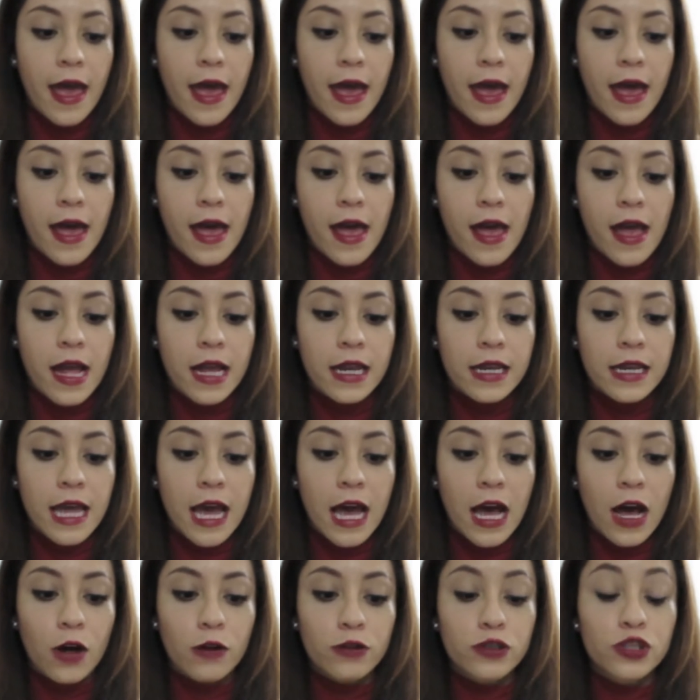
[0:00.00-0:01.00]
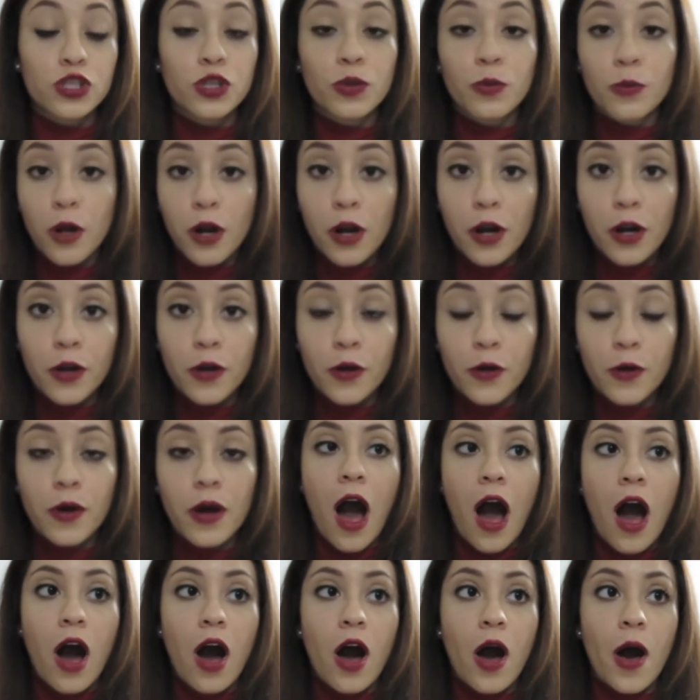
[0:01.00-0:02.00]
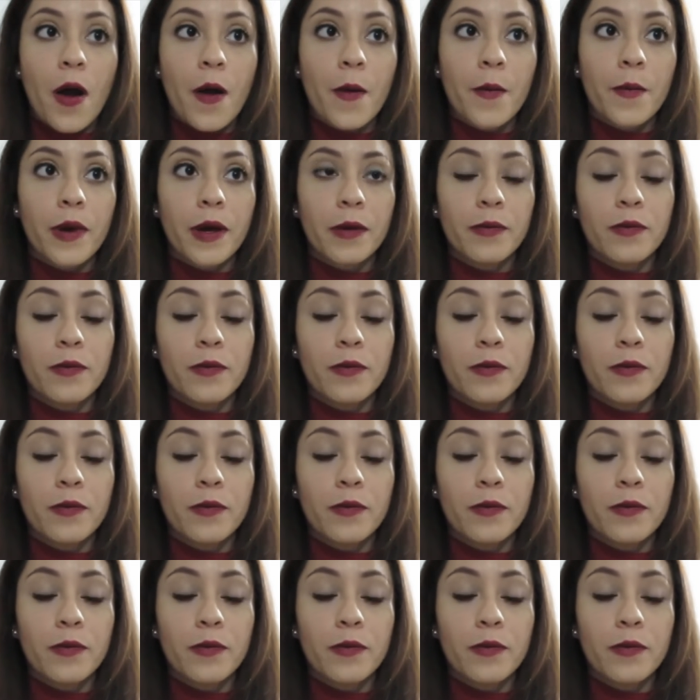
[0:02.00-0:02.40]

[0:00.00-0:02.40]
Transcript: And now tomorrow Um, my